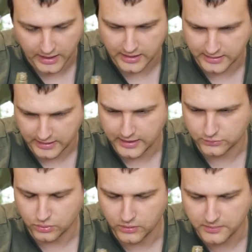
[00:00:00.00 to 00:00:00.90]
I
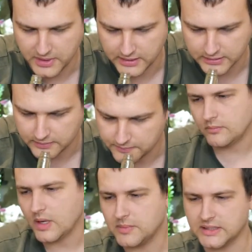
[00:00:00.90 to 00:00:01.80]
truly mean it,
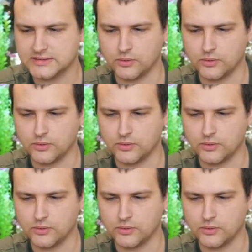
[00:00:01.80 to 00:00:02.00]
but it's